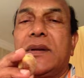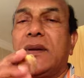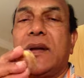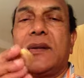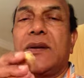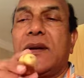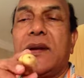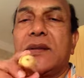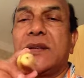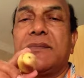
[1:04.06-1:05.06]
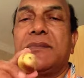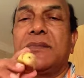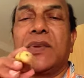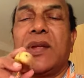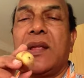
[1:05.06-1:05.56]
know, alcohol or
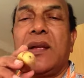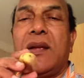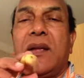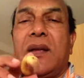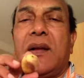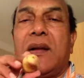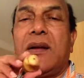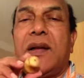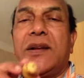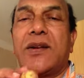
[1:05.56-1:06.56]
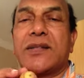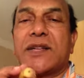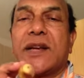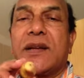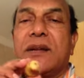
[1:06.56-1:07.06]
some uh,
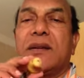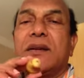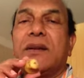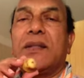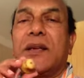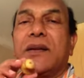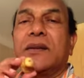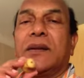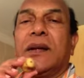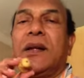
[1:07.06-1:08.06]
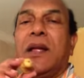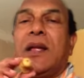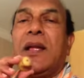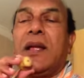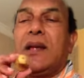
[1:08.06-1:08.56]
intoxicating uh, thing.
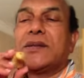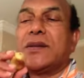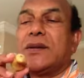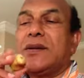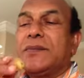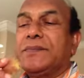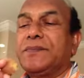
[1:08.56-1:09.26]
So